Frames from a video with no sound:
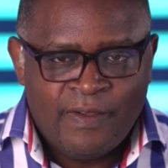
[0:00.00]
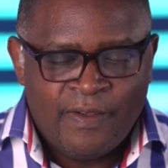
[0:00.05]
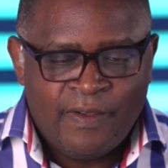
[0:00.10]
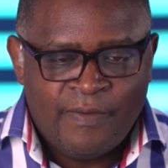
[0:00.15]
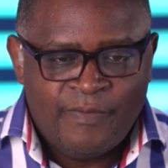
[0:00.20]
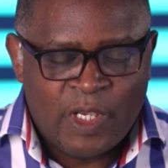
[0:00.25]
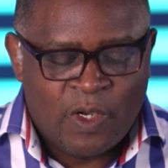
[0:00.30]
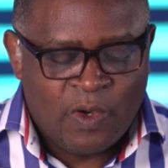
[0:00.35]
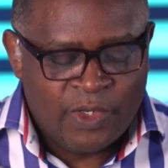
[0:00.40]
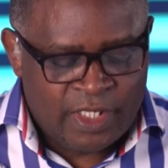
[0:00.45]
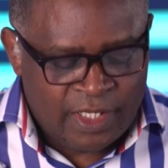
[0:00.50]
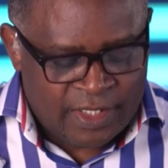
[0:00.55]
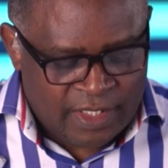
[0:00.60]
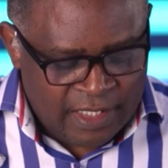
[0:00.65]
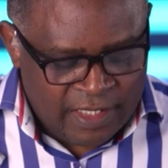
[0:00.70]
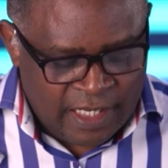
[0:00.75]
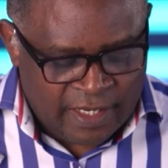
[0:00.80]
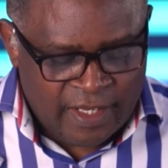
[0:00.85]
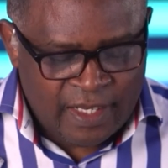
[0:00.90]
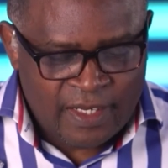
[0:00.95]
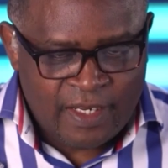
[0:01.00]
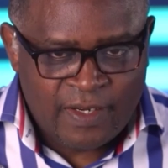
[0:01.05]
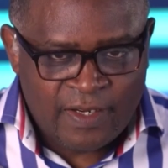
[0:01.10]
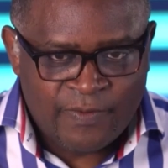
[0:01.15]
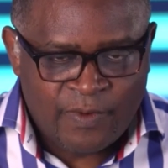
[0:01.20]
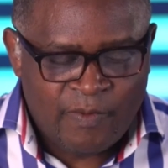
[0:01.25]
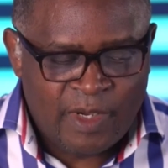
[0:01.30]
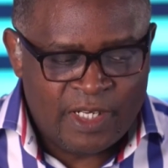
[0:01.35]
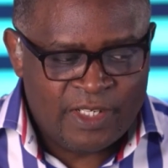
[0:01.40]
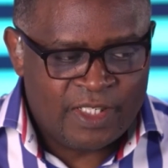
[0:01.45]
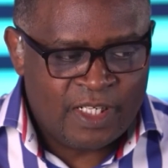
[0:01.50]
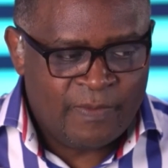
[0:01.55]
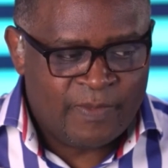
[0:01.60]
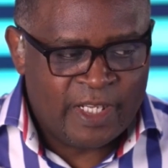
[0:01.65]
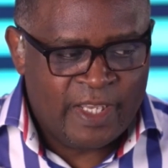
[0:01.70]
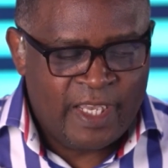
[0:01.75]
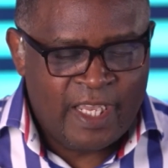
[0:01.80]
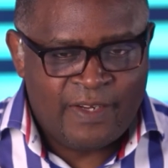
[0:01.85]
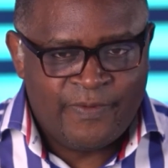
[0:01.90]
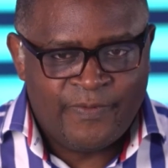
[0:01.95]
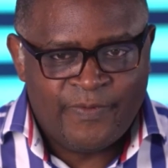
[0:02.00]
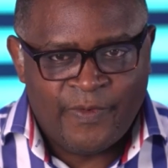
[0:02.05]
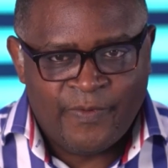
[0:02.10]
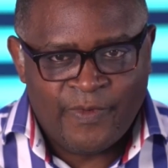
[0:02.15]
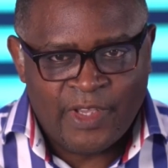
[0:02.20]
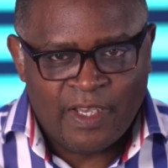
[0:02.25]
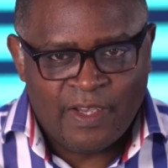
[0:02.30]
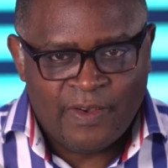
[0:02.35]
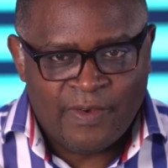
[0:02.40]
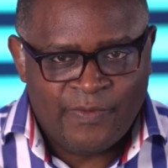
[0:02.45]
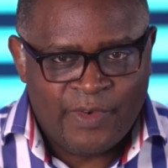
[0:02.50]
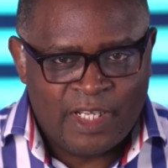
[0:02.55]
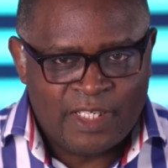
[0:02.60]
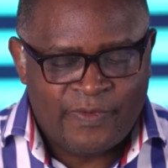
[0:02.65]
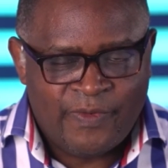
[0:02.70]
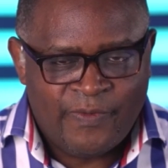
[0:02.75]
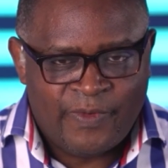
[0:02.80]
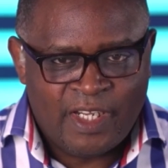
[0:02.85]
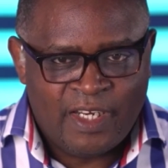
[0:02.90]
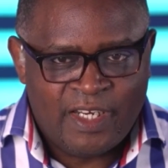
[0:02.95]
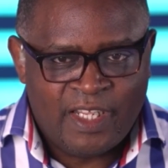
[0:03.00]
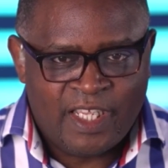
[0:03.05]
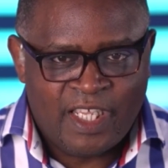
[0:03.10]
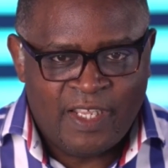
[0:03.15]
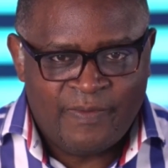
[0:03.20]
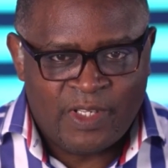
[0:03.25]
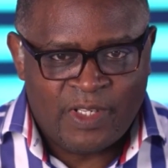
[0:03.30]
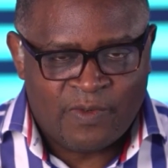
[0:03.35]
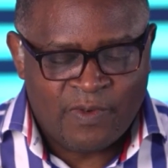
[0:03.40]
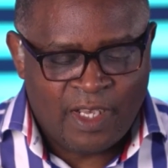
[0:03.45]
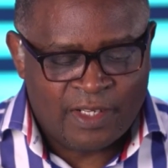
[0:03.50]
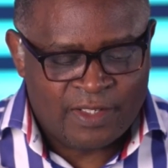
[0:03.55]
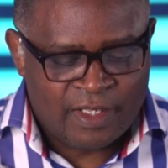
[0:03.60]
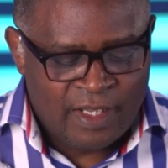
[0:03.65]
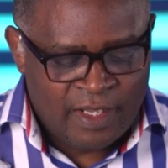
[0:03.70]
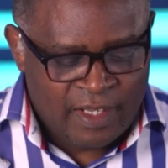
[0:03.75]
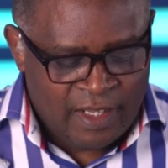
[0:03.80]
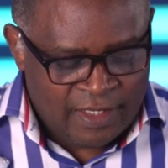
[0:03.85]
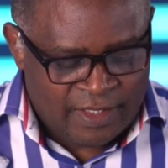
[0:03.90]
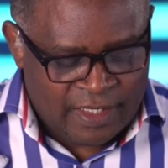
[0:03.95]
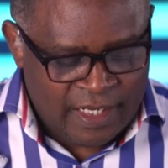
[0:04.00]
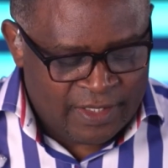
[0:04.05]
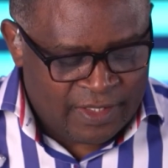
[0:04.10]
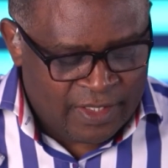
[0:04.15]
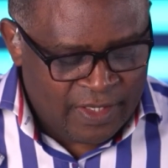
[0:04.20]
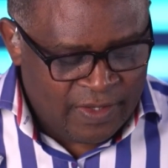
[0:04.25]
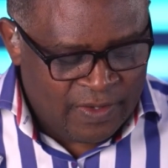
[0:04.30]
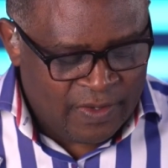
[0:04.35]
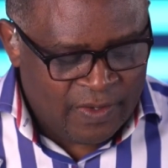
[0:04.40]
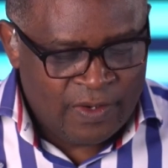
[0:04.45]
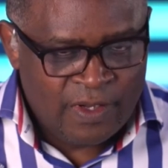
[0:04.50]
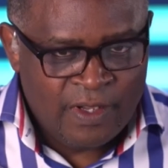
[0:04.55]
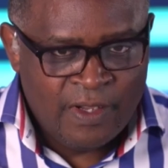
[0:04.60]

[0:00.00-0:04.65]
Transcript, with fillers: Because he says again in Romans chapter 8, verse 15, he gives it to us. He says, you know,